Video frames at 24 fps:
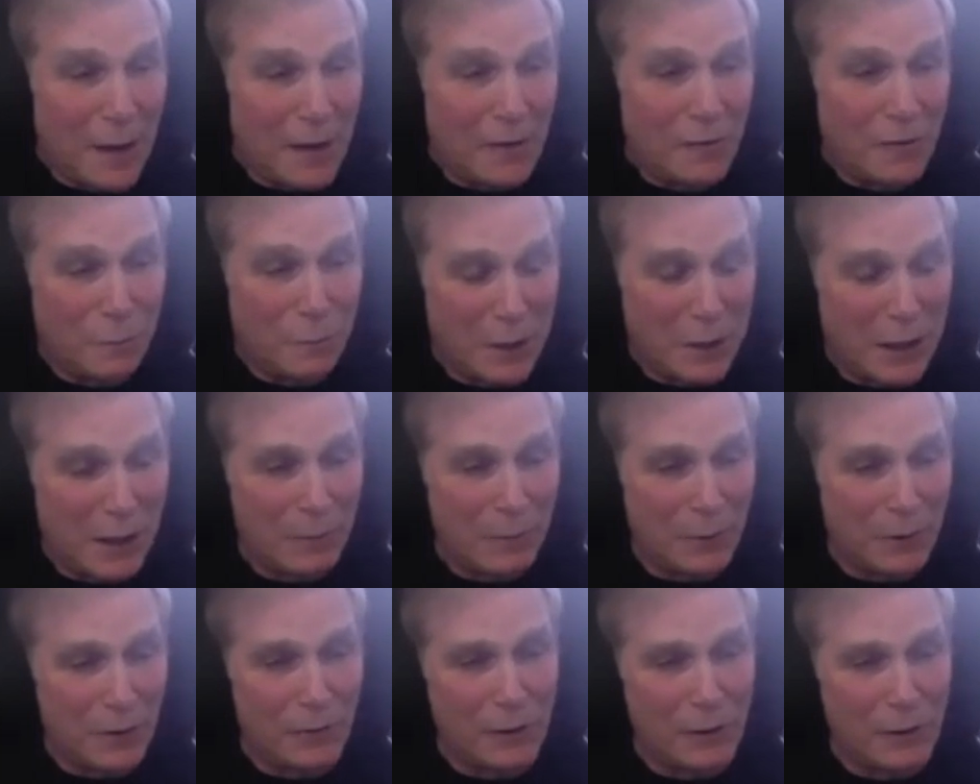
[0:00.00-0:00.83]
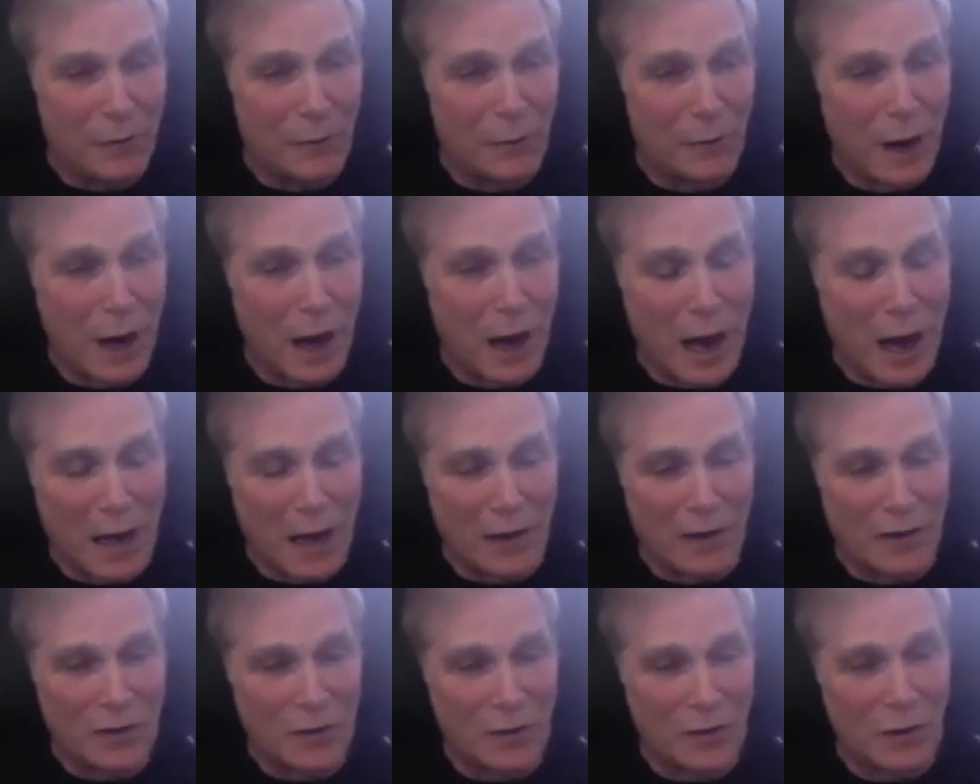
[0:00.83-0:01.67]
as people. They're
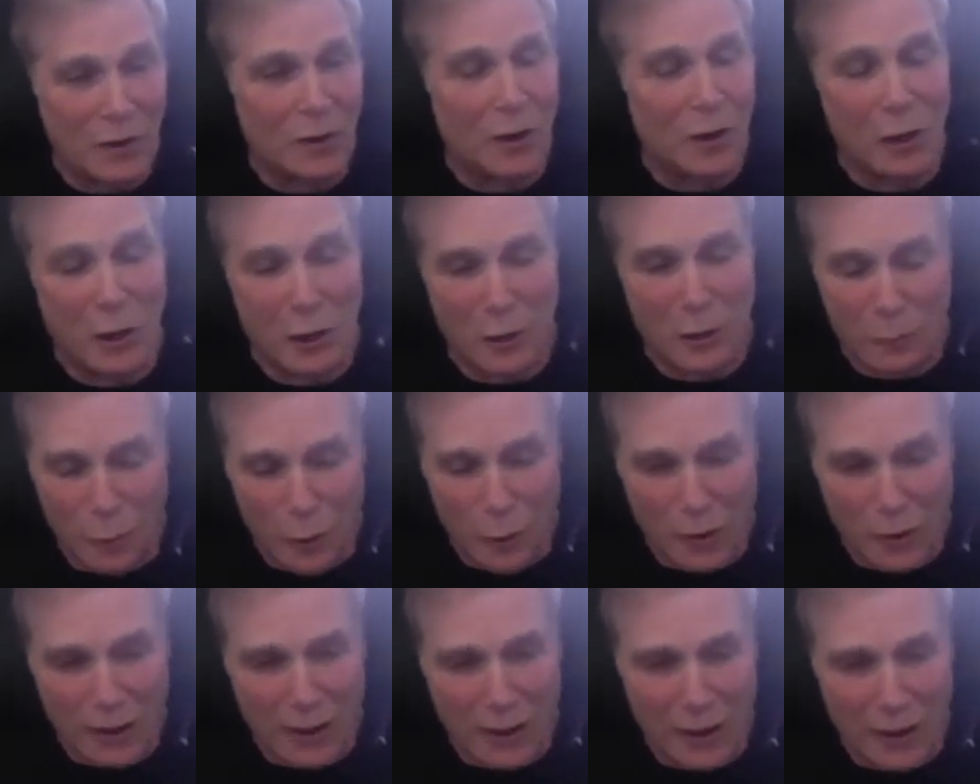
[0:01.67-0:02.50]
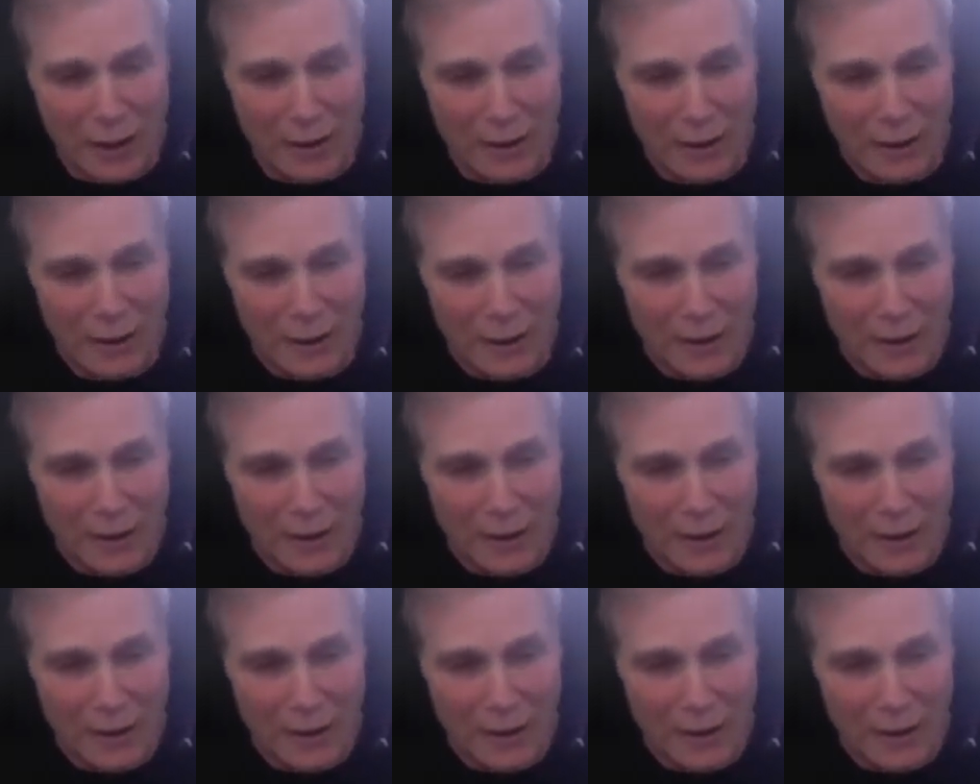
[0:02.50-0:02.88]
honest, they're hardworking